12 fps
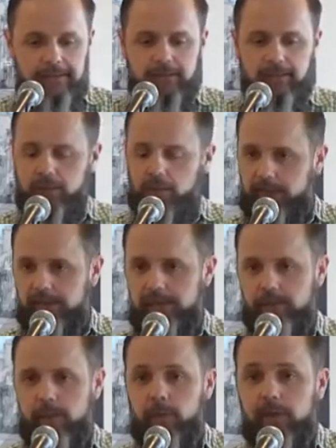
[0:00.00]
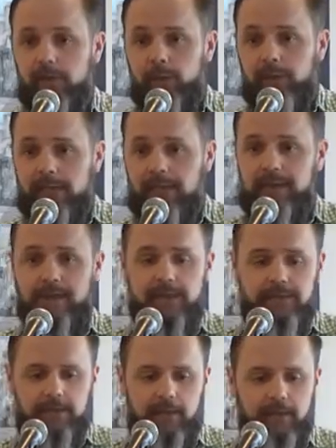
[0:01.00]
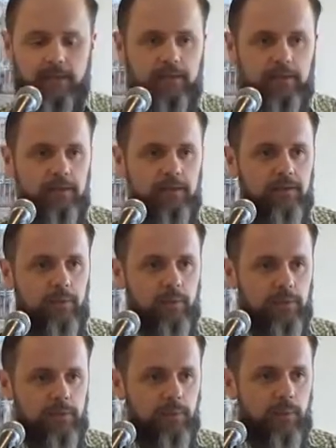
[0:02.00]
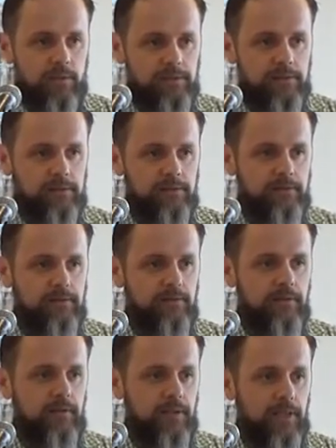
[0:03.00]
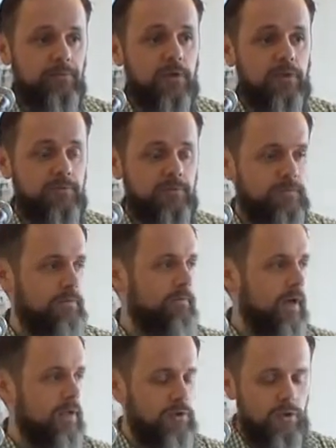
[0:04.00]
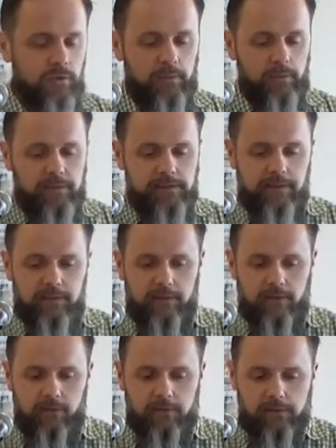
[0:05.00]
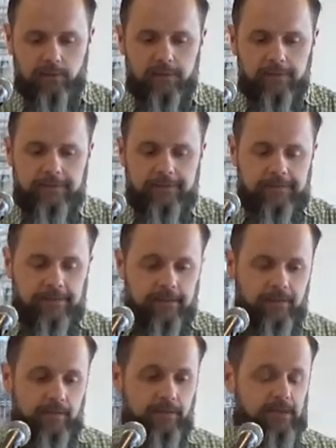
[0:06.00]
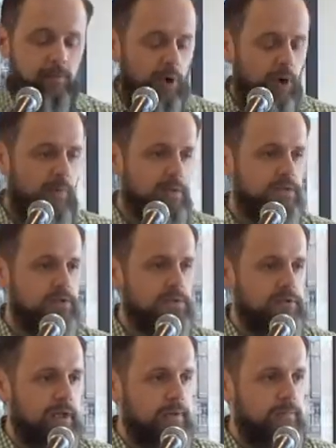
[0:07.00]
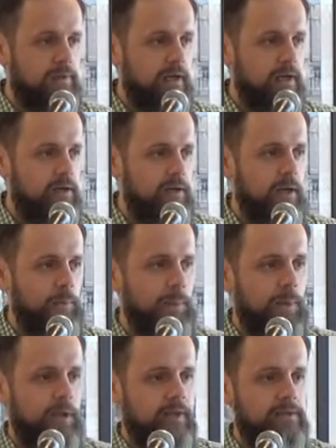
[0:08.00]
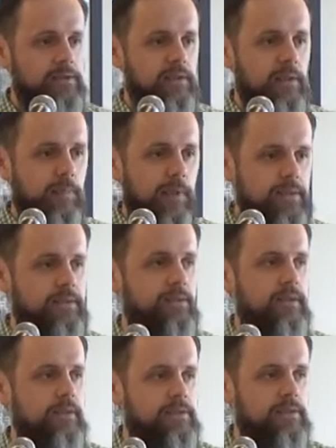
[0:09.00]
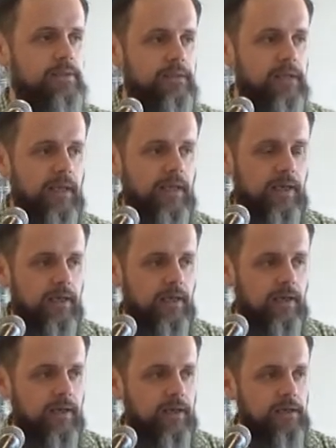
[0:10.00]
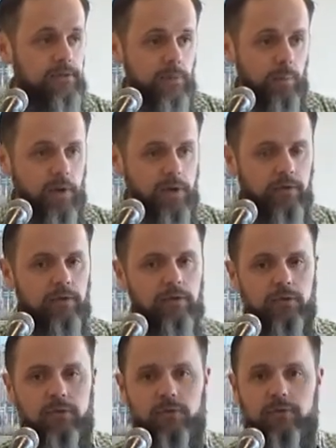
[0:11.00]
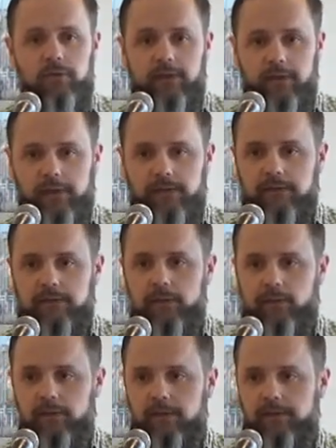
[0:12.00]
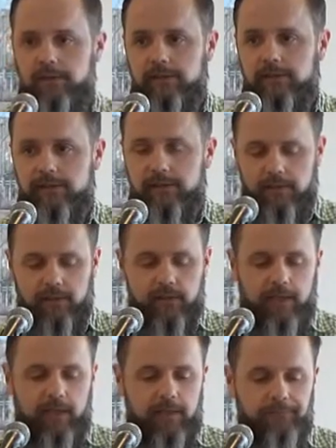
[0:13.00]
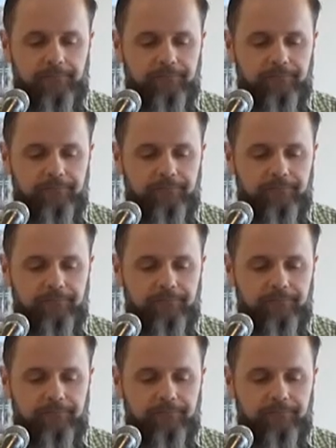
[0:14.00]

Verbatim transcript: and question about whether we kind of delight in the, the word, what is the level of value that we see in God's word. There's a promise described in there about the blessedness uh, is the one who, who delights in the word and, um,